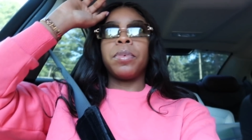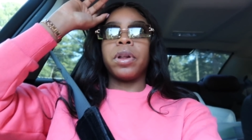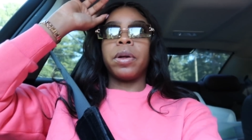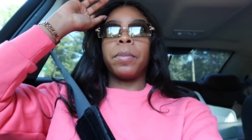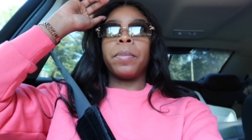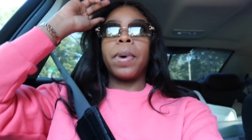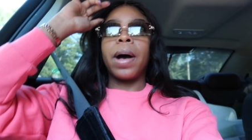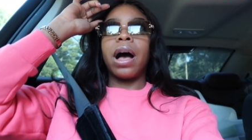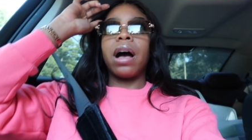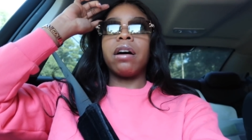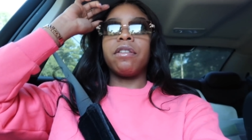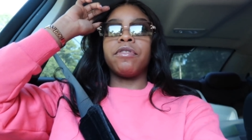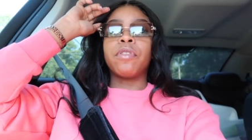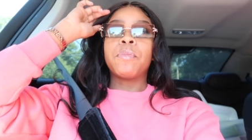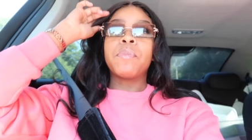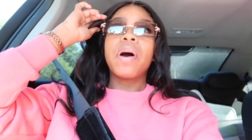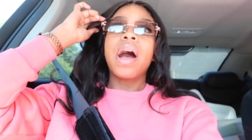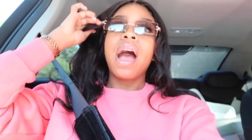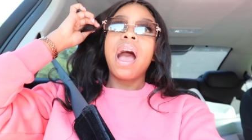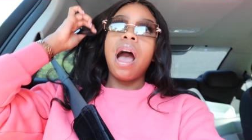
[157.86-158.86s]
bit of, of
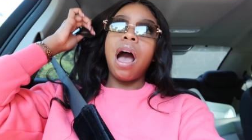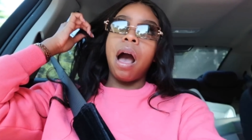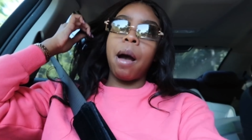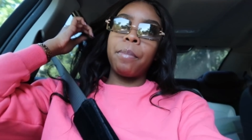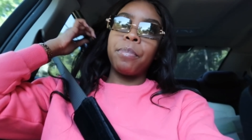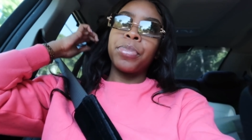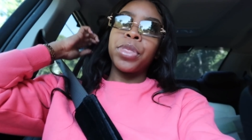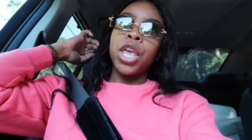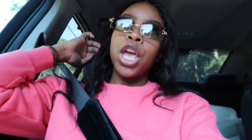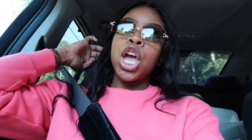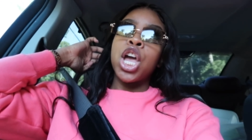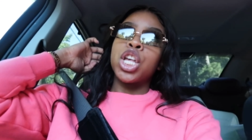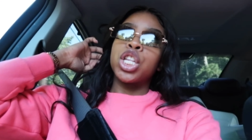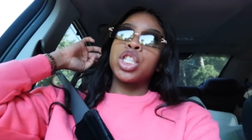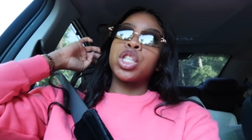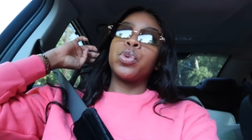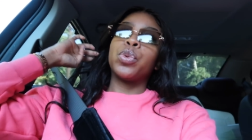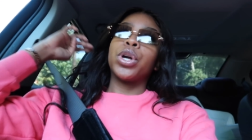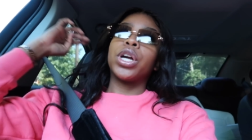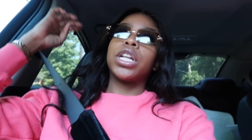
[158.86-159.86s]
a pop.
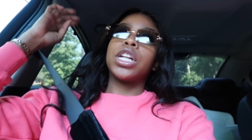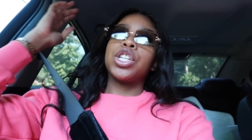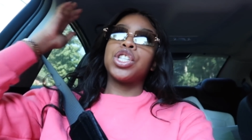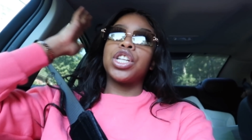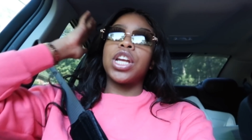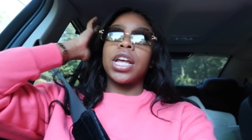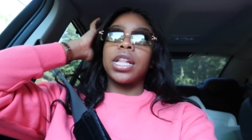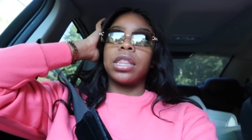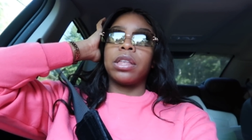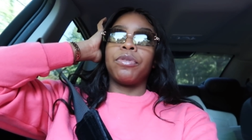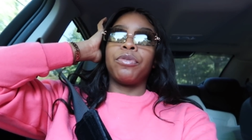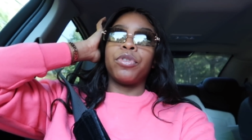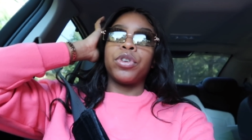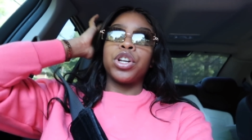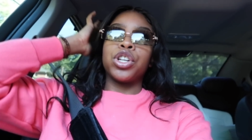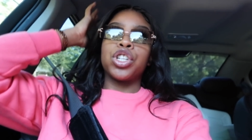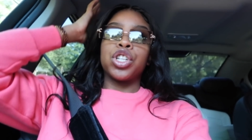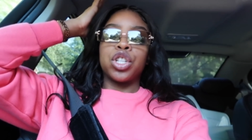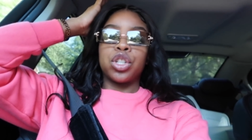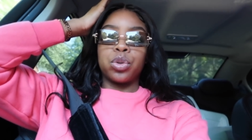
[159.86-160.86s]
So we're gonna check the
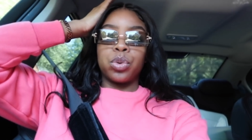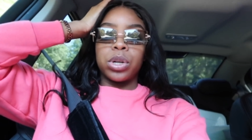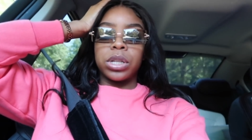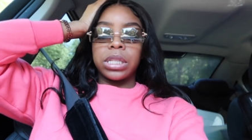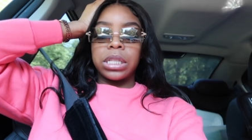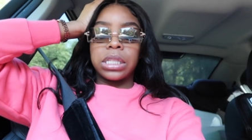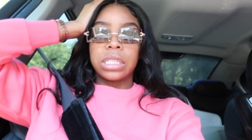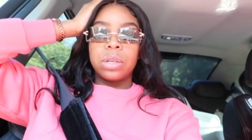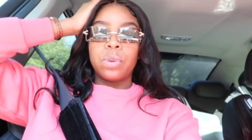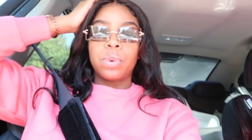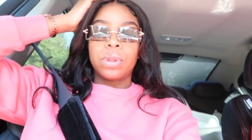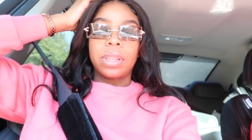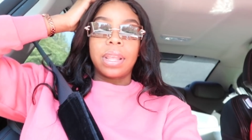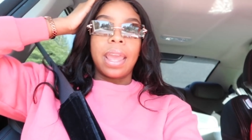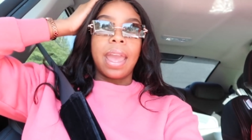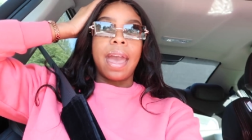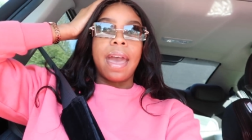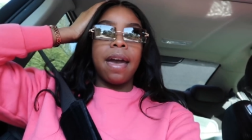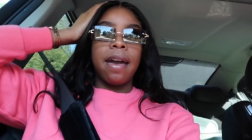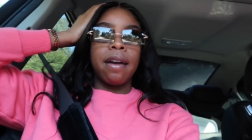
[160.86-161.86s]
furniture stores and see what
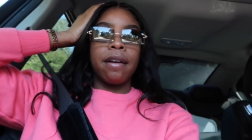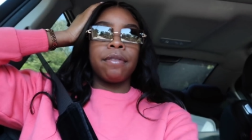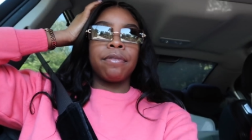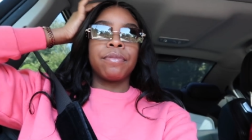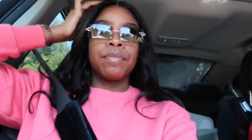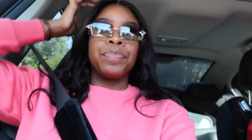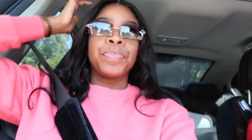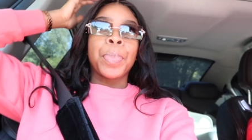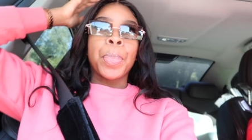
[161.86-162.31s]
they have.